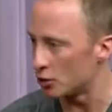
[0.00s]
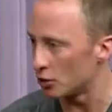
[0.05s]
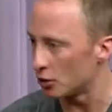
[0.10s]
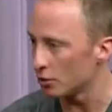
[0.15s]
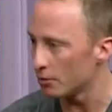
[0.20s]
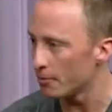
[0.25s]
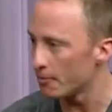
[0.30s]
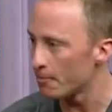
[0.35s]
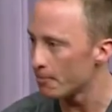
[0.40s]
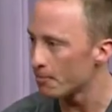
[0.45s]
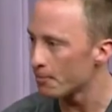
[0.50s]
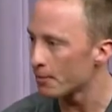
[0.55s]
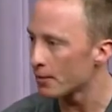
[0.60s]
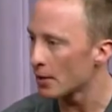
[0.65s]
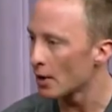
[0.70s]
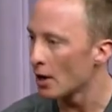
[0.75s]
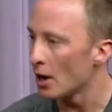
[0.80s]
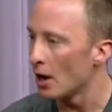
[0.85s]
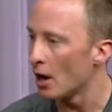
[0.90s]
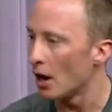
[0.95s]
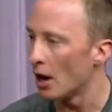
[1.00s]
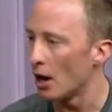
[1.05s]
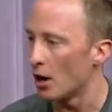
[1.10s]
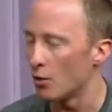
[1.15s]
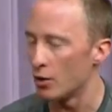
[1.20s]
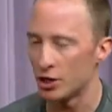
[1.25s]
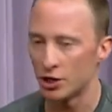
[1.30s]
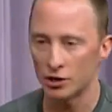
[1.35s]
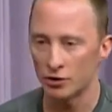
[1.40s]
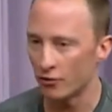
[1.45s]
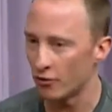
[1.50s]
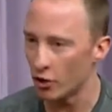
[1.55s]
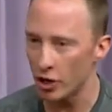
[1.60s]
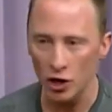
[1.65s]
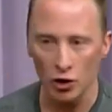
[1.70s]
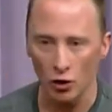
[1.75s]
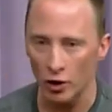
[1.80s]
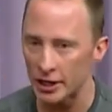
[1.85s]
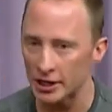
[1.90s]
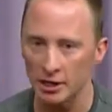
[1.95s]
draw, which is a very
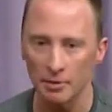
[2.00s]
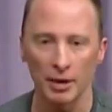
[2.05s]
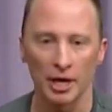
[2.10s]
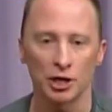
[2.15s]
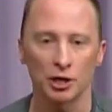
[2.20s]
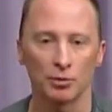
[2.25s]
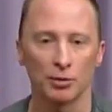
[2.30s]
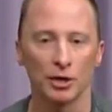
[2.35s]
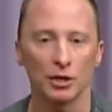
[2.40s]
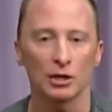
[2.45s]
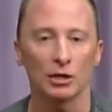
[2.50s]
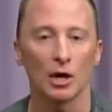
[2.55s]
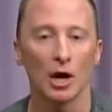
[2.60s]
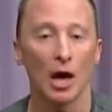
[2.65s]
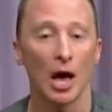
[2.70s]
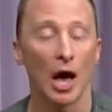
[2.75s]
noisy measurement,